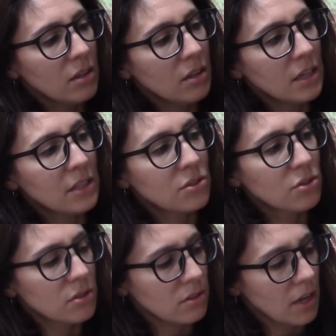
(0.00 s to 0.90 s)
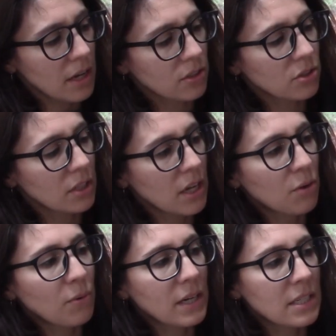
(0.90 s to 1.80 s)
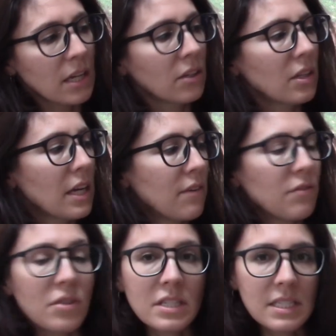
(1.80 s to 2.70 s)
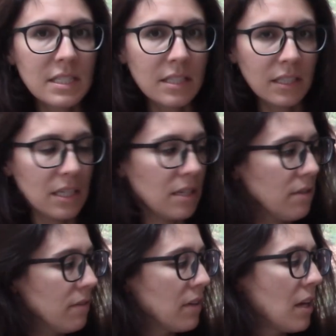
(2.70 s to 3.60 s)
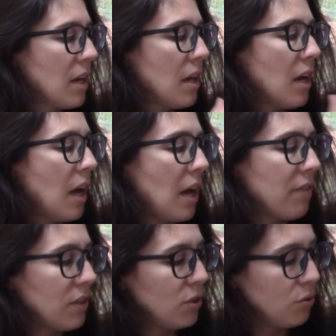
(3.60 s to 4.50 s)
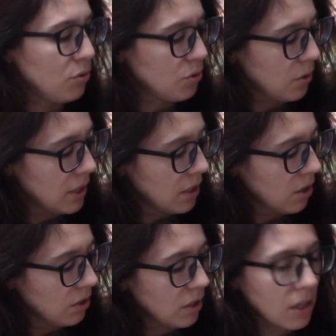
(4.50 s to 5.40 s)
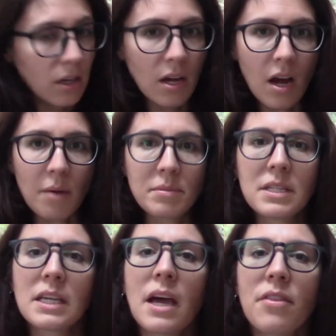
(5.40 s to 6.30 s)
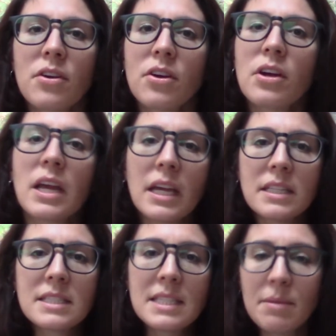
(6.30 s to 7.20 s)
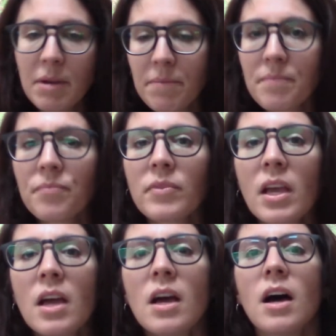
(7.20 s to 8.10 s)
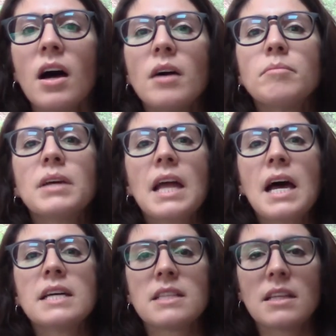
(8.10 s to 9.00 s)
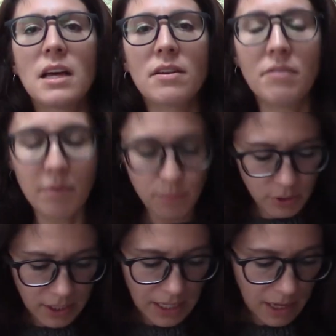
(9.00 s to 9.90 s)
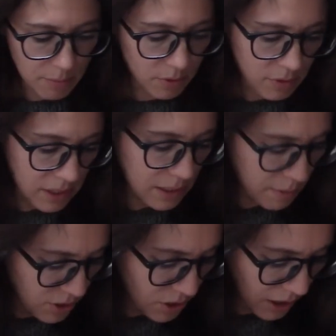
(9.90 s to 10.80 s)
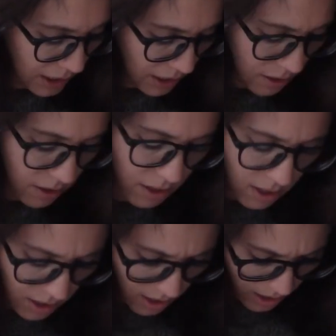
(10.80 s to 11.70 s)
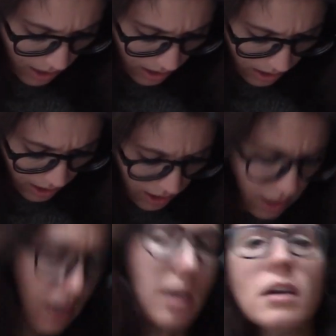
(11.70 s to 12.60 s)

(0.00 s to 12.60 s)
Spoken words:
it's actually a rectangle again for the sleeve, and then you join it all up together and seam it. And it has a lot of pretty cables, especially in the